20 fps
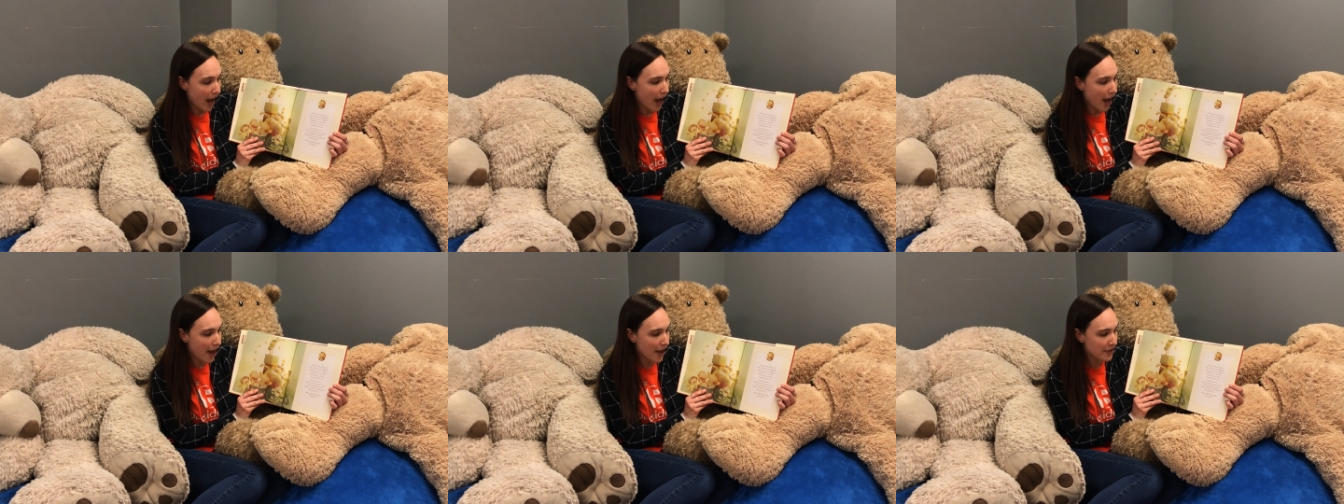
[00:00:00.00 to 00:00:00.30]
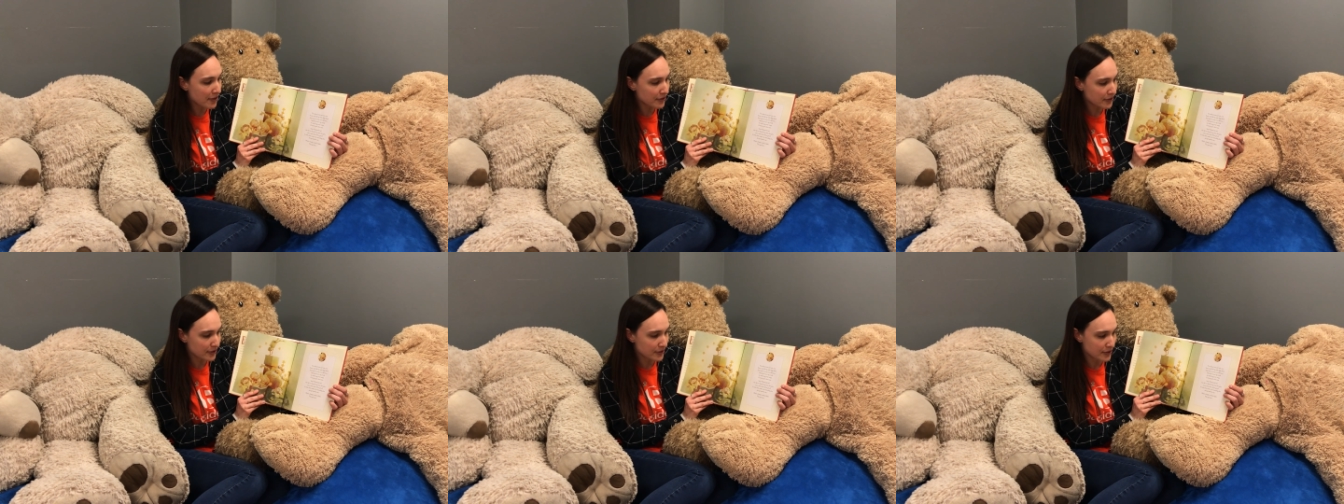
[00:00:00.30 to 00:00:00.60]

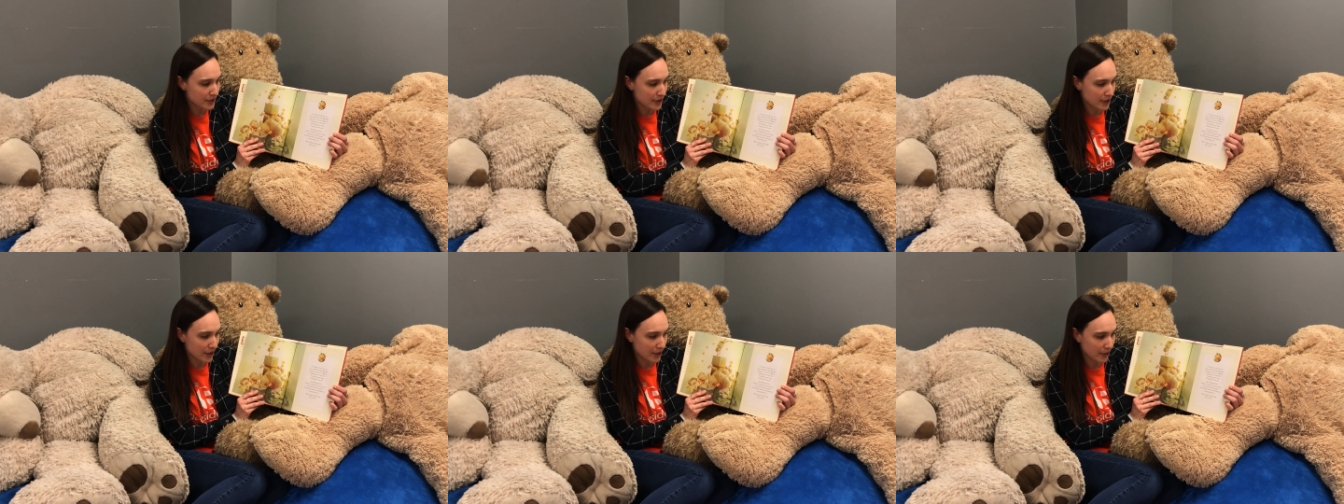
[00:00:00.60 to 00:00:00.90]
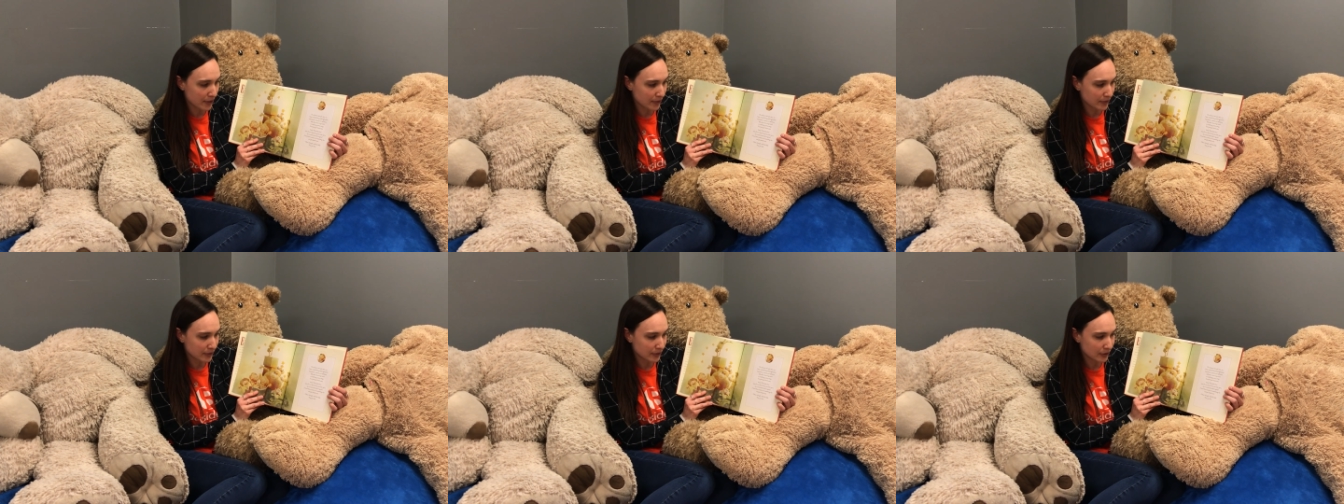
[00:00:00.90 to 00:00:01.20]
Others,
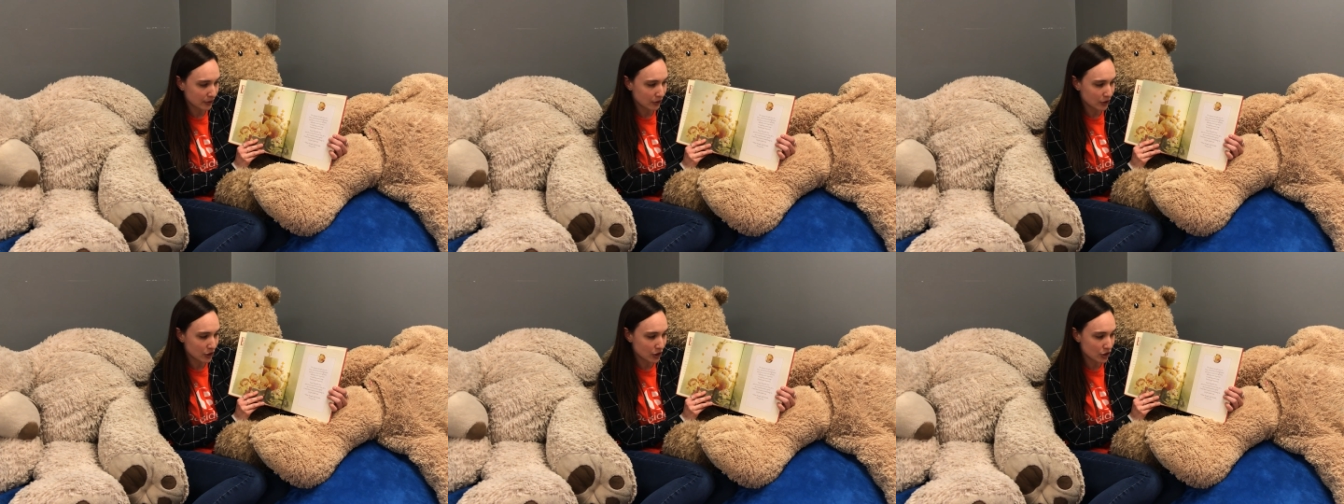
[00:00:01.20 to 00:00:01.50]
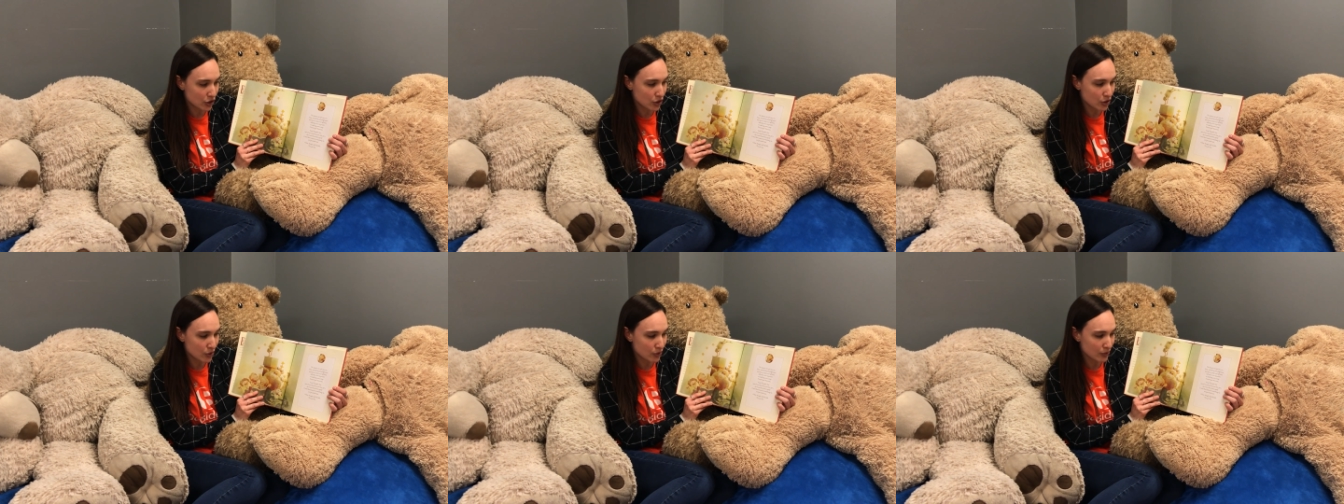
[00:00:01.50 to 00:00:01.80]
though,
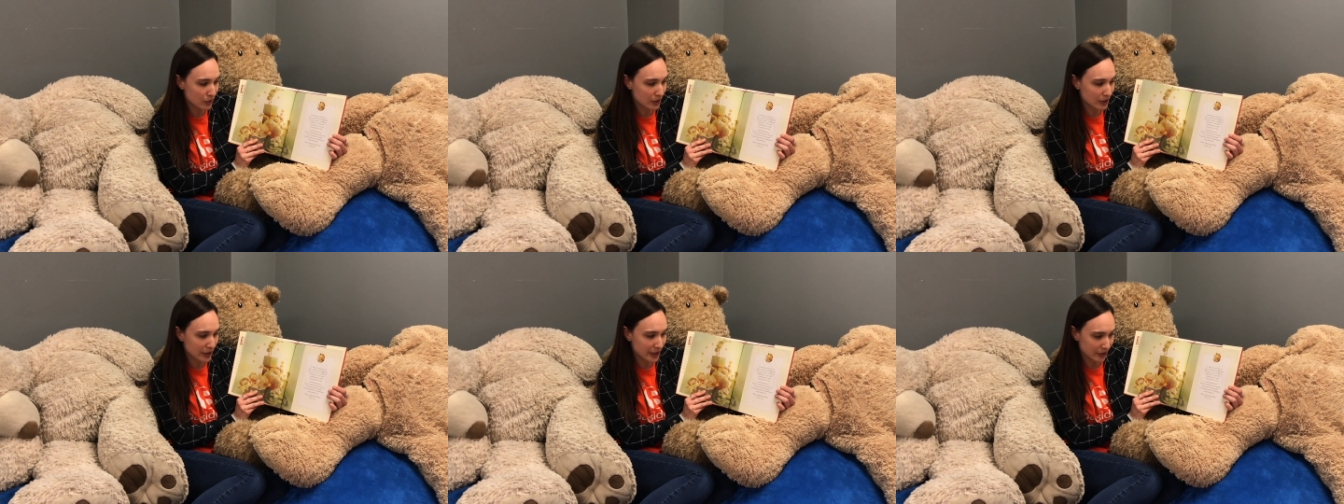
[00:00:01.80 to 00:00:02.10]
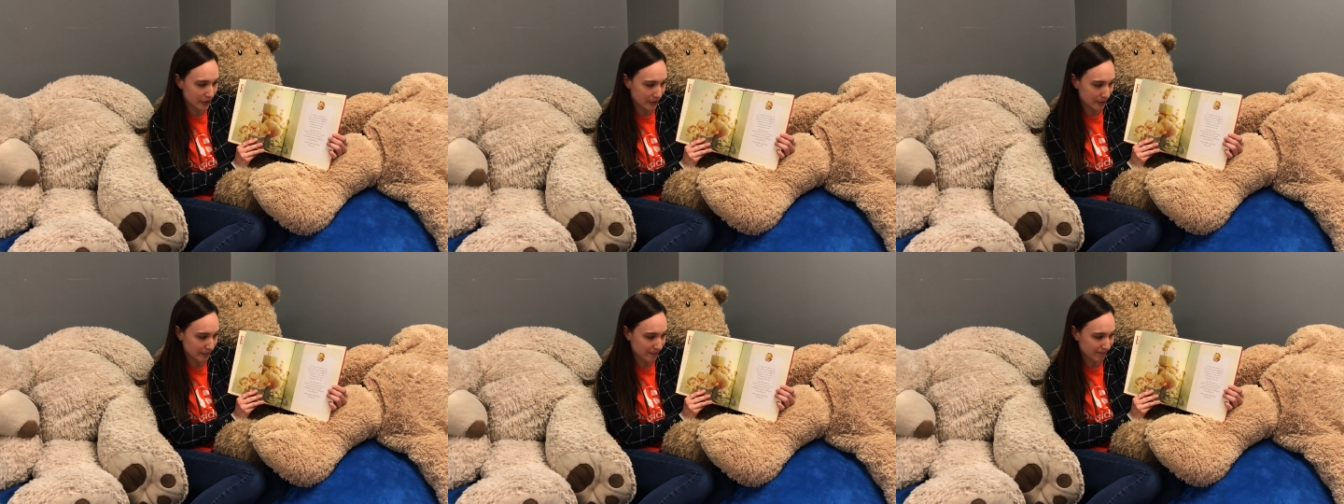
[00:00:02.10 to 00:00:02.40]
could do
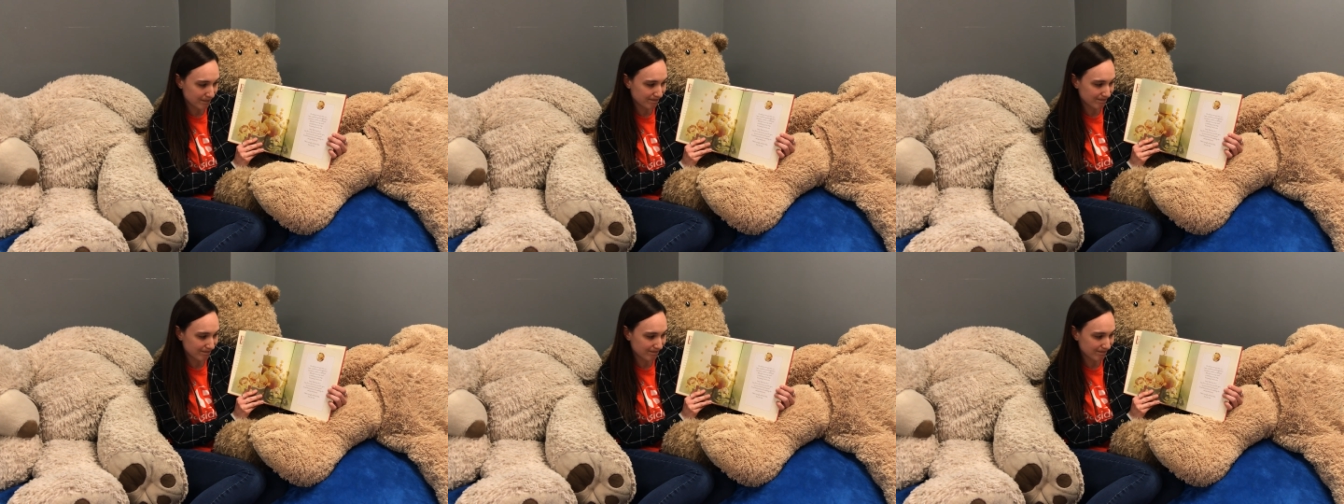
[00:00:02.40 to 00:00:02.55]
little.